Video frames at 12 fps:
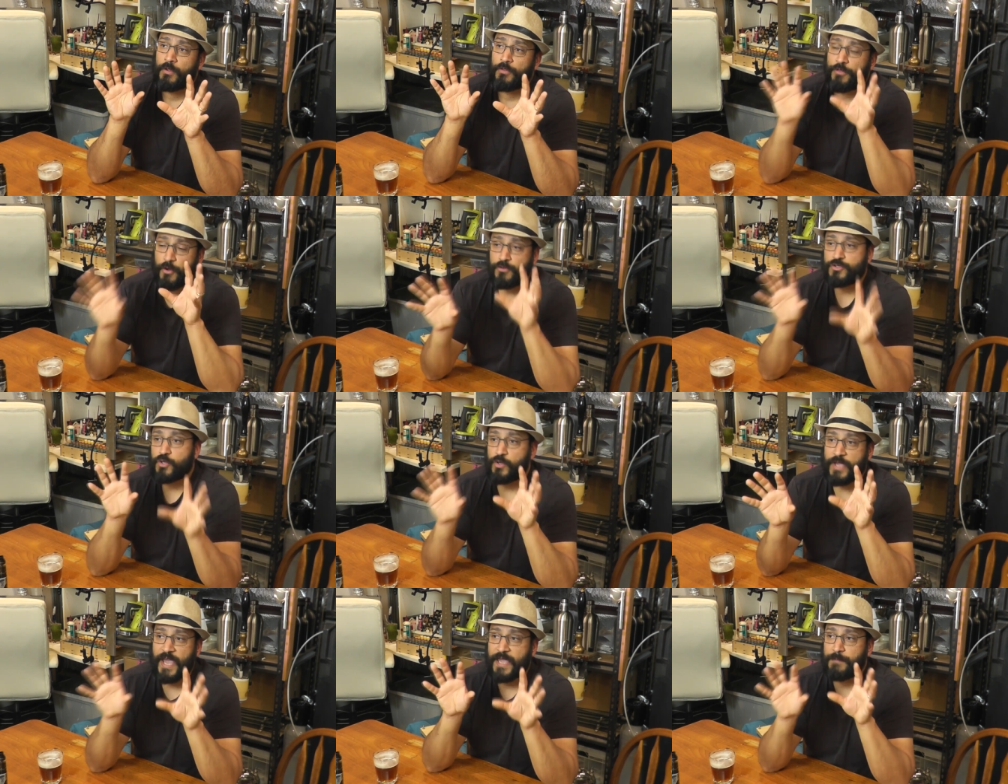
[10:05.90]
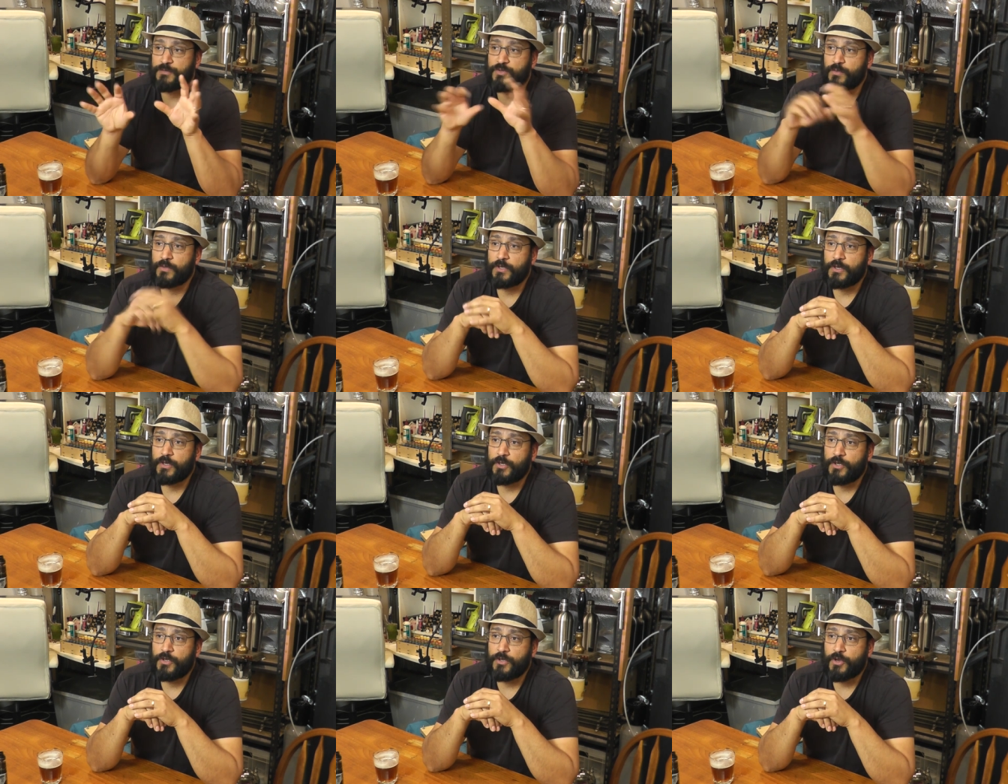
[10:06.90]
those two games
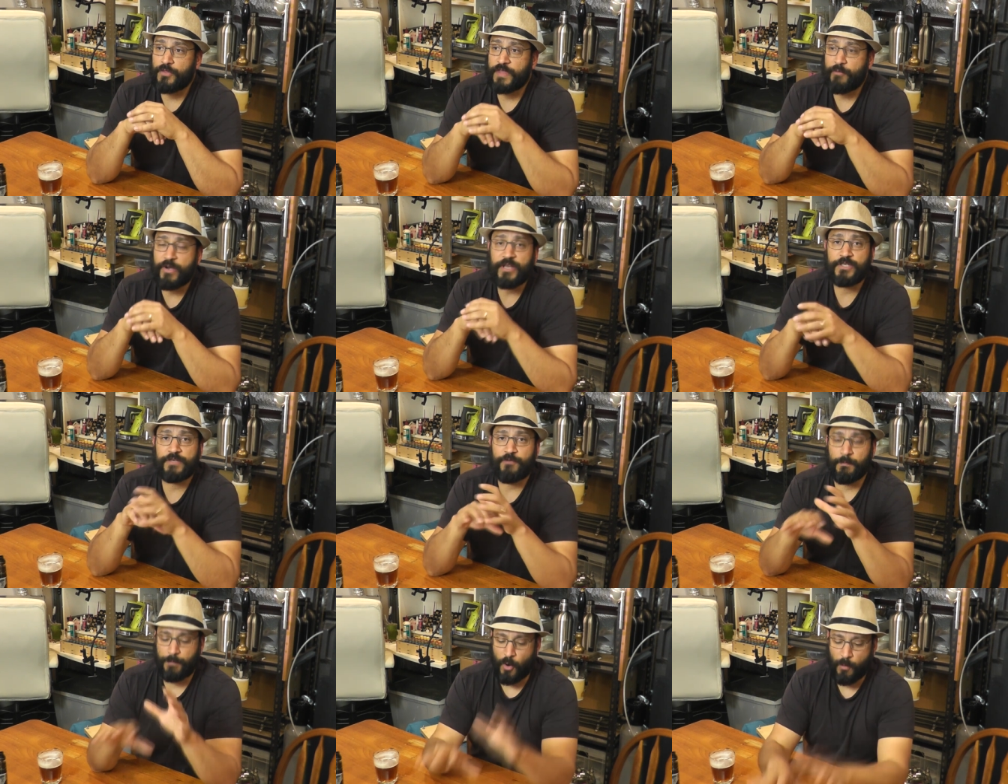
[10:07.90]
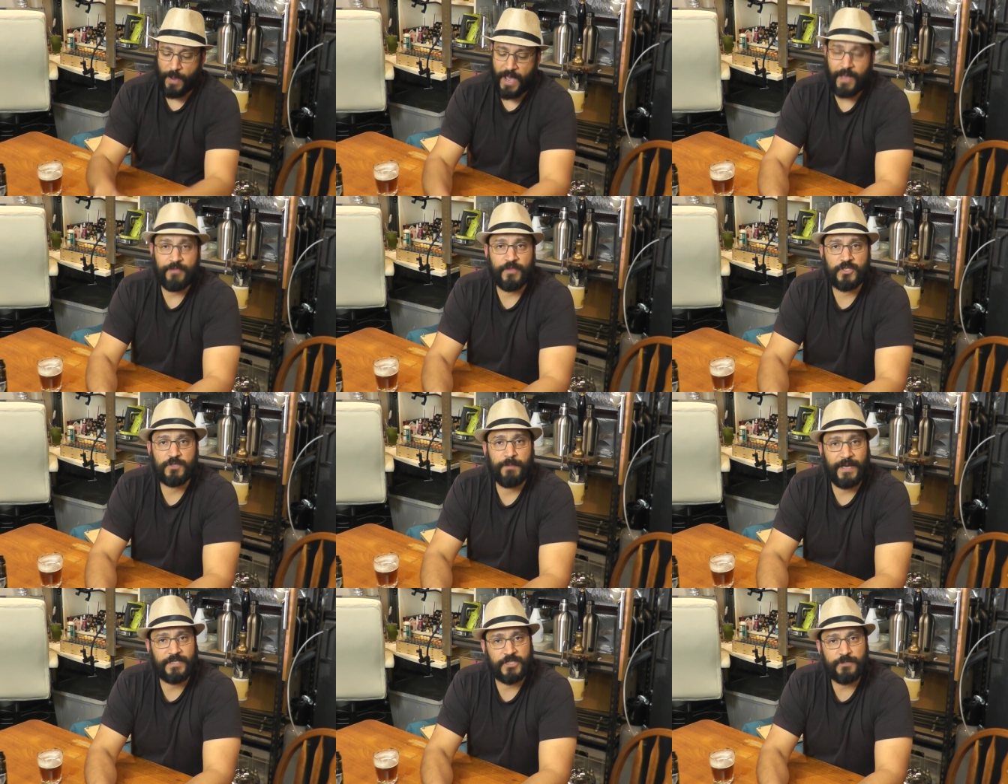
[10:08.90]
you know they're in a different ballpark than
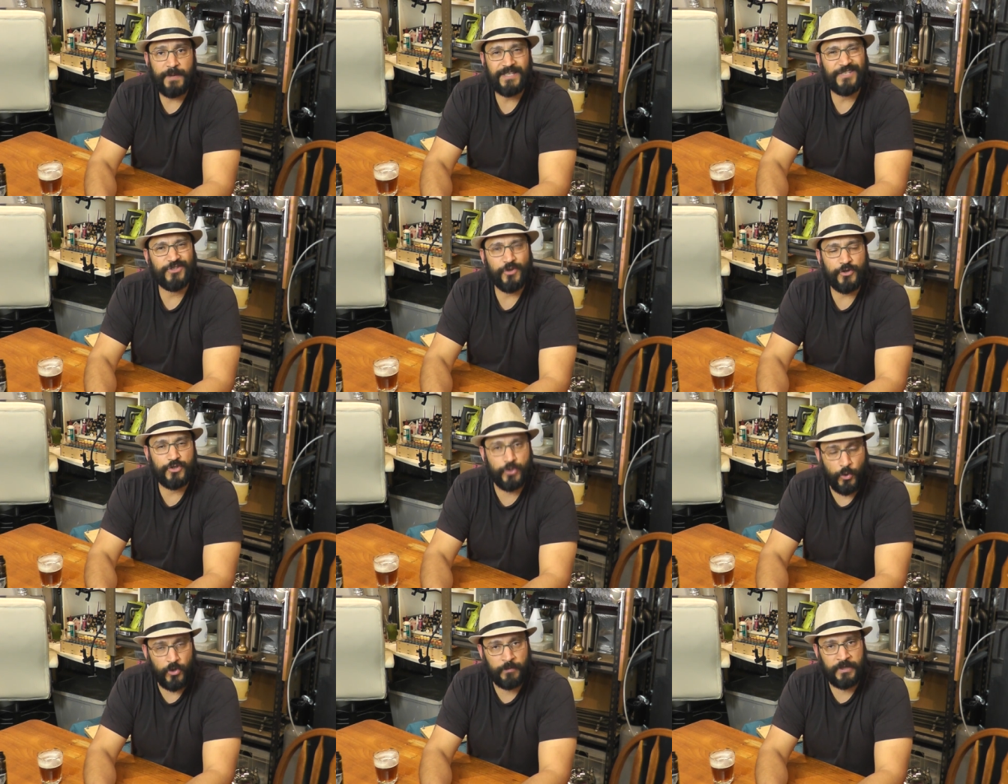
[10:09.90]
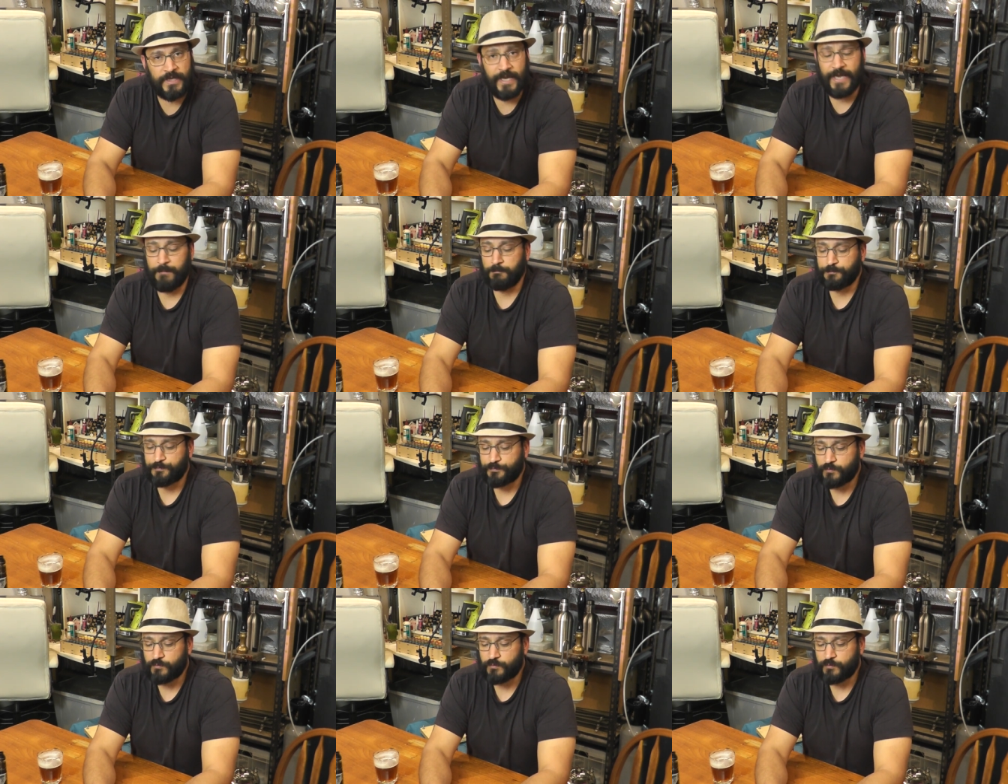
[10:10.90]
spectre spectre's not a tournament game